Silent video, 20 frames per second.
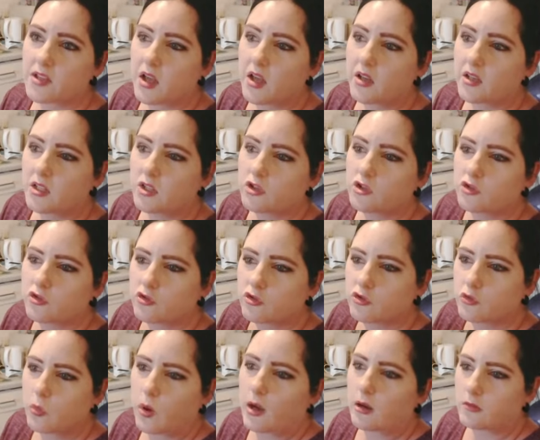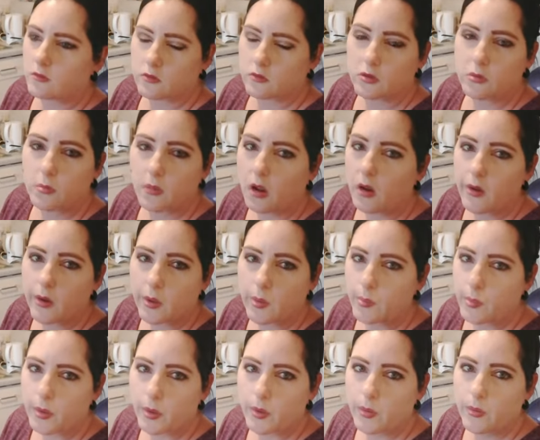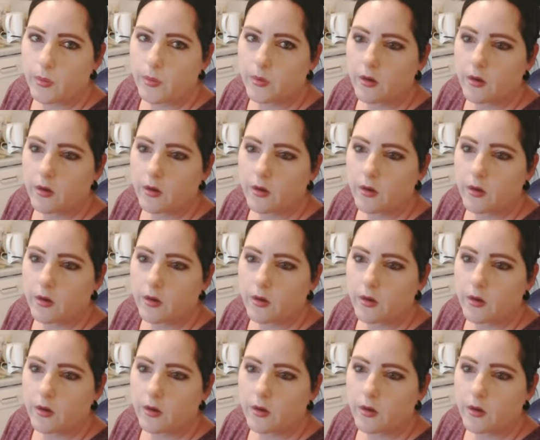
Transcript: and it just swells up like a balloon.